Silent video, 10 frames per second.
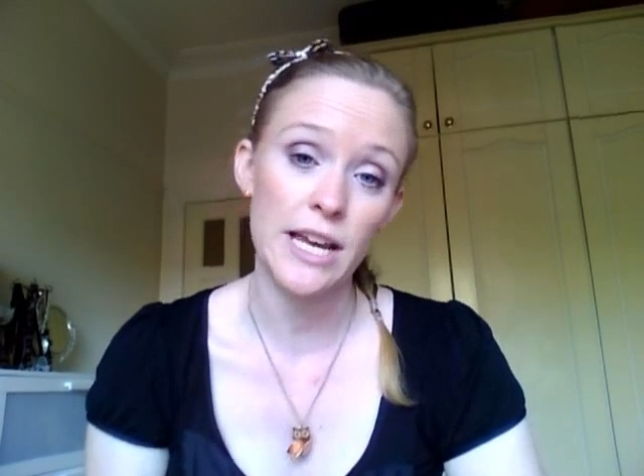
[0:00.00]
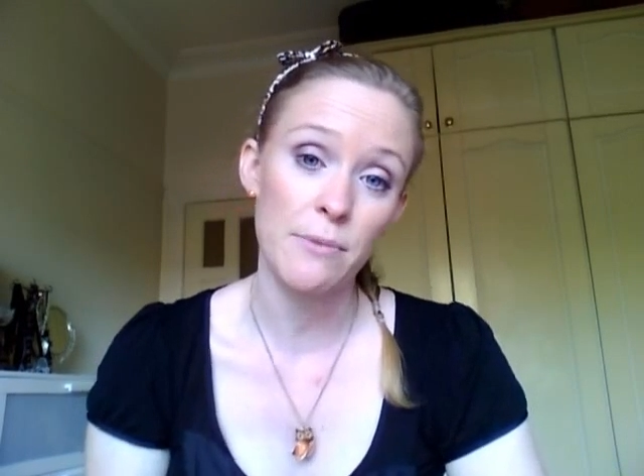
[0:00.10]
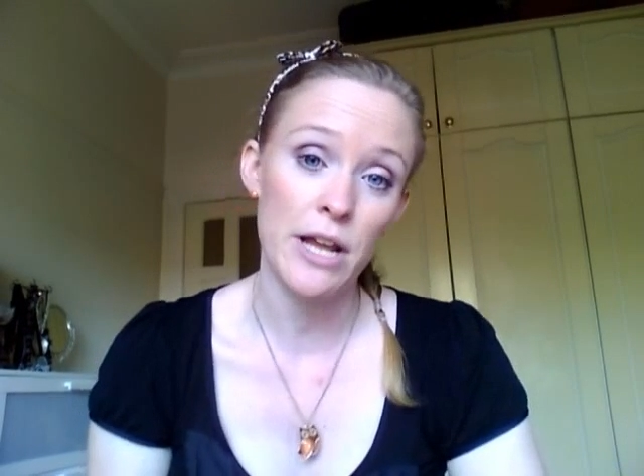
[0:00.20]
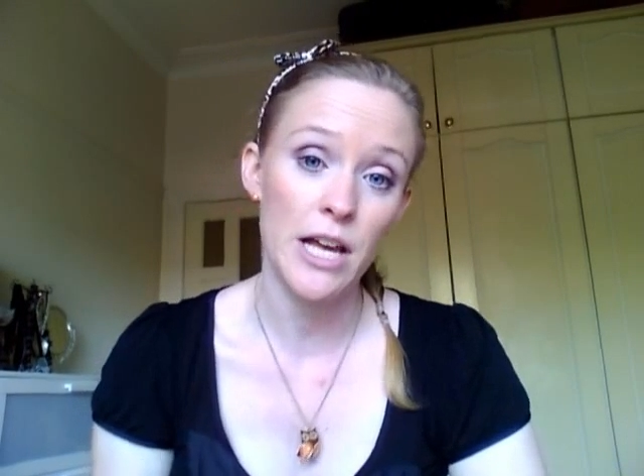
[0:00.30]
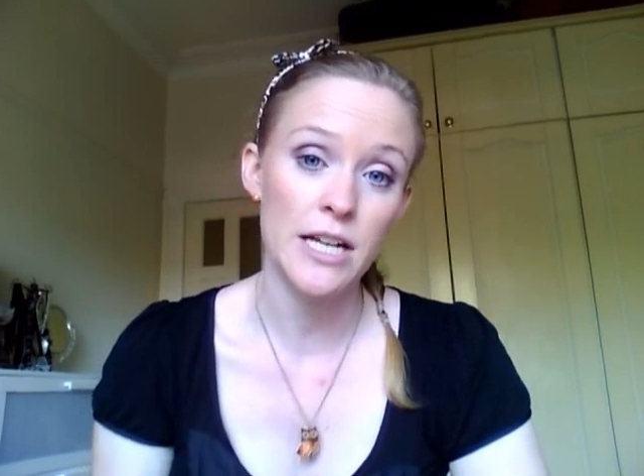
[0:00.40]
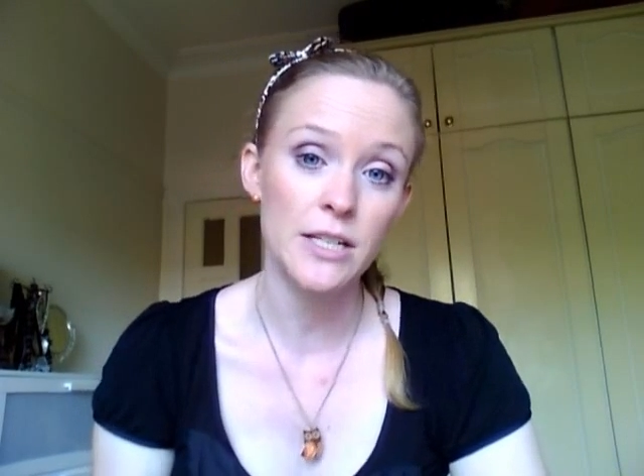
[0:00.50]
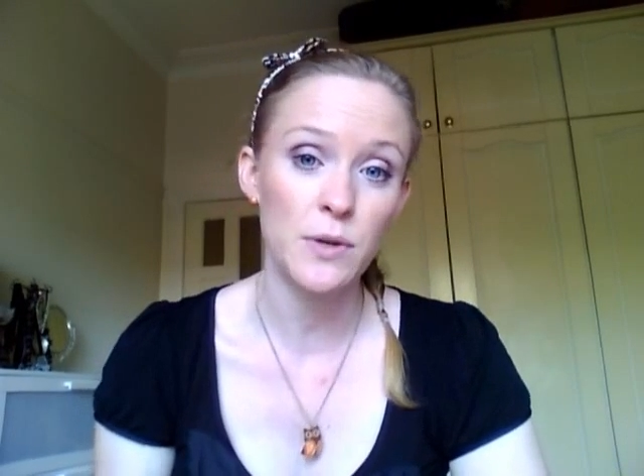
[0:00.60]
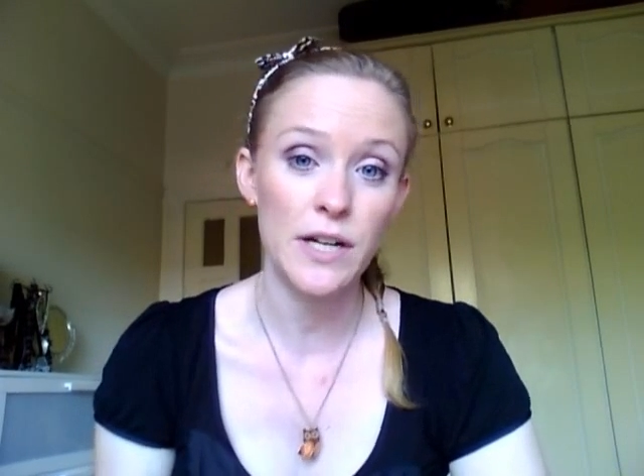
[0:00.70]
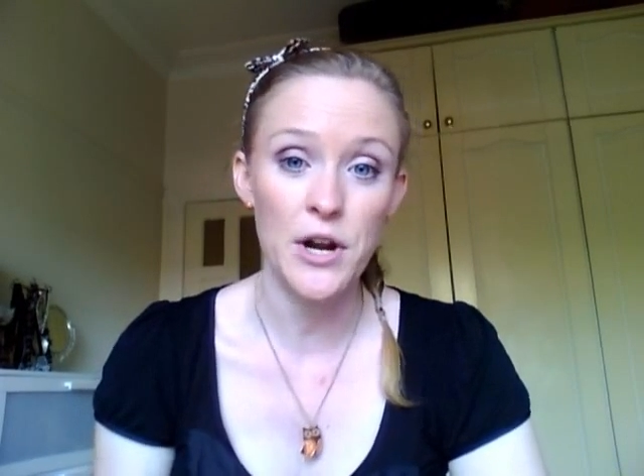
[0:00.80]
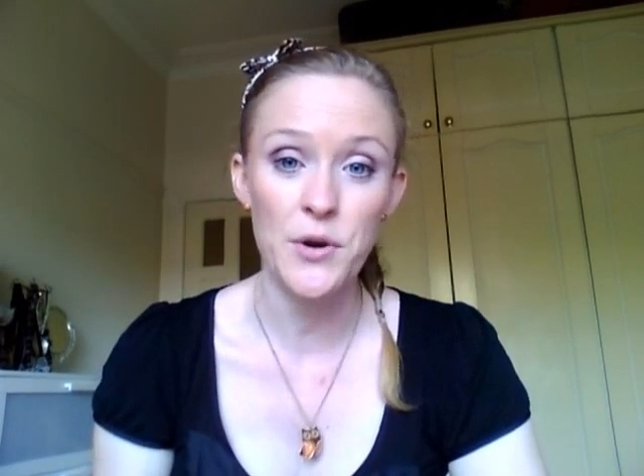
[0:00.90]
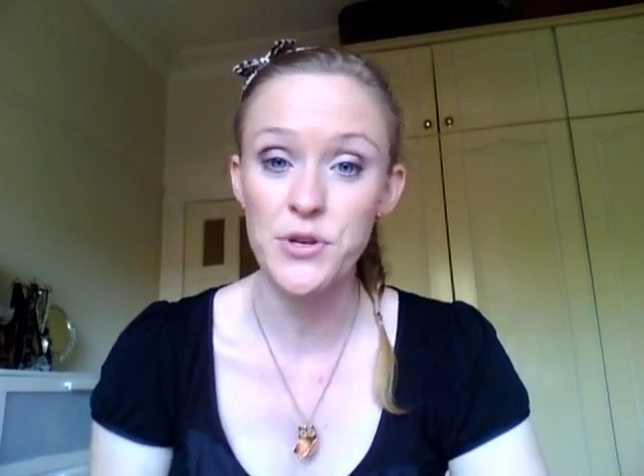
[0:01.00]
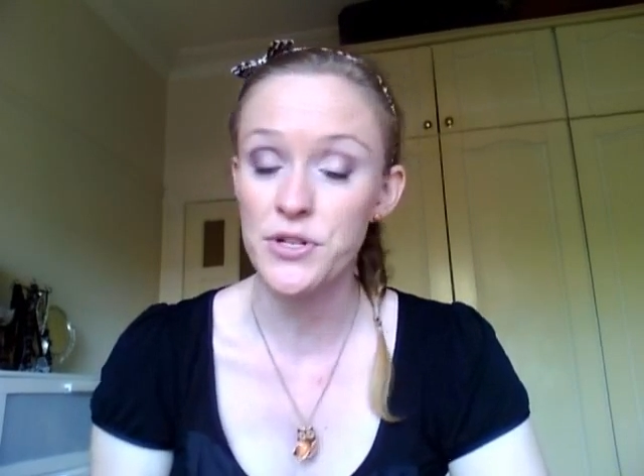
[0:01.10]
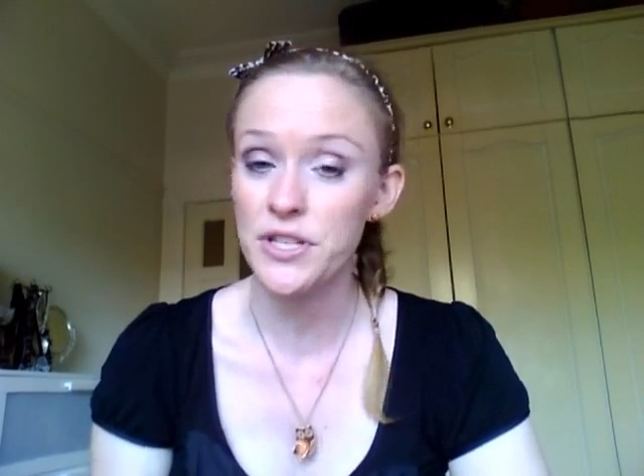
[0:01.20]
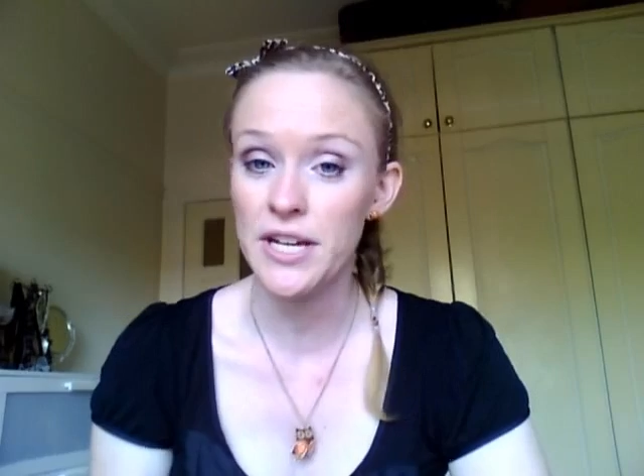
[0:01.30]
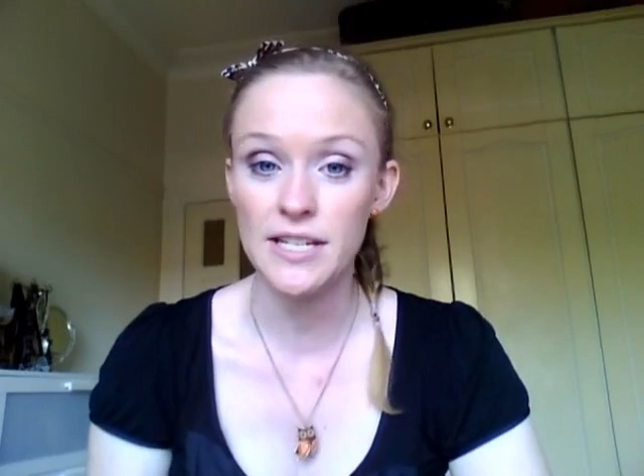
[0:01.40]
get my last one, and I'll
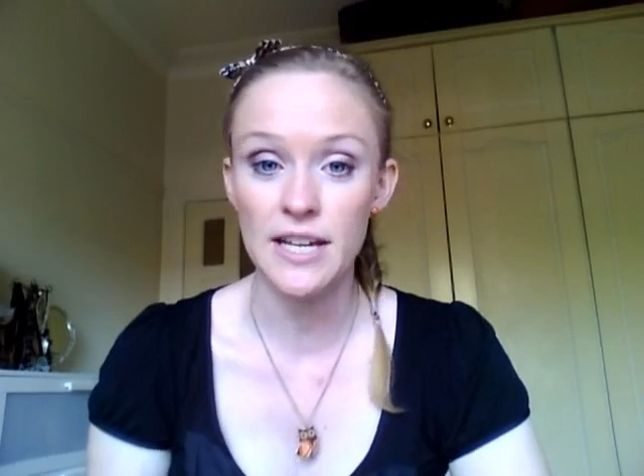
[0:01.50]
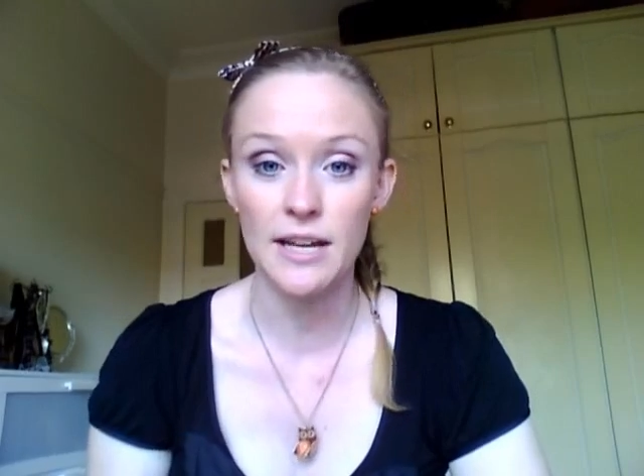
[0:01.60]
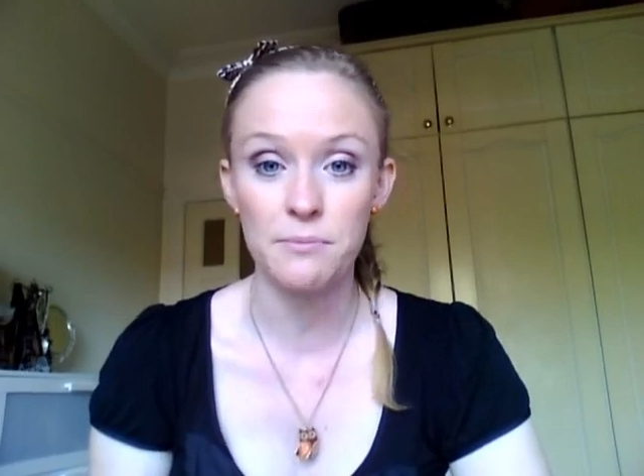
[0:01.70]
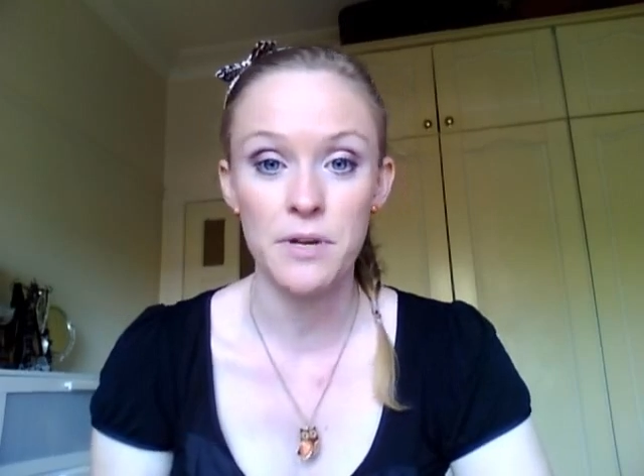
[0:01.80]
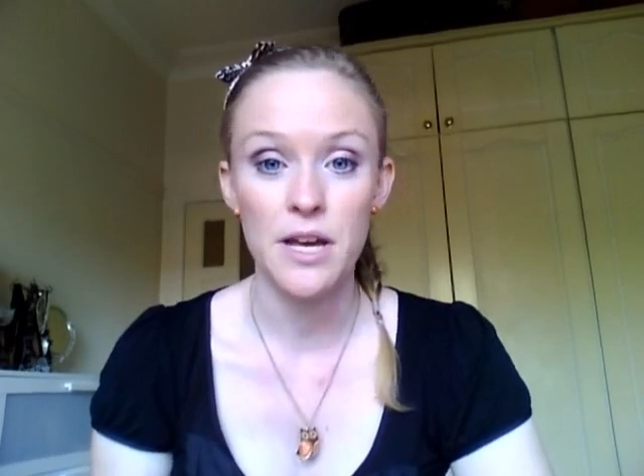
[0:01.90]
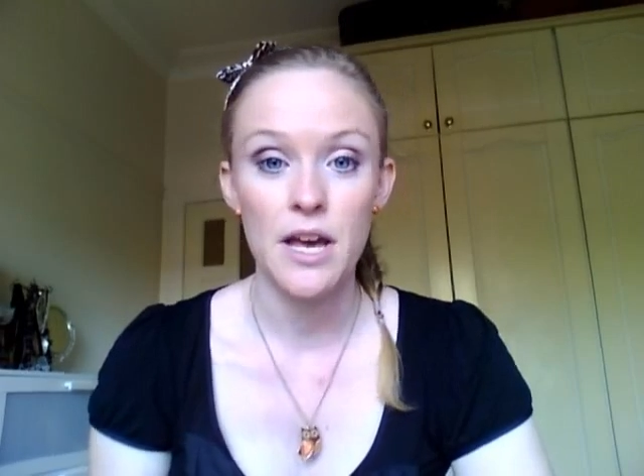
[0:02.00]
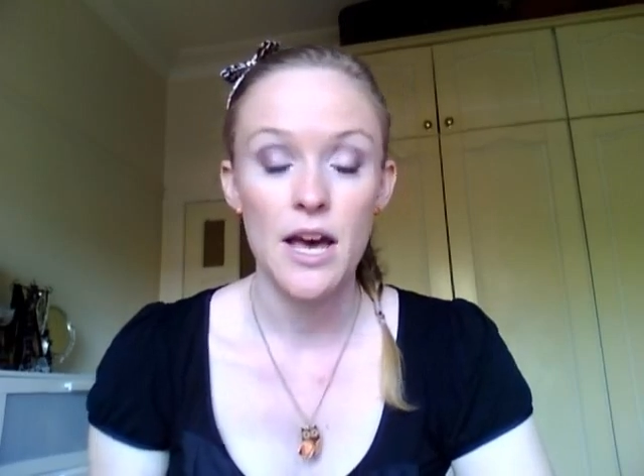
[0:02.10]
use that same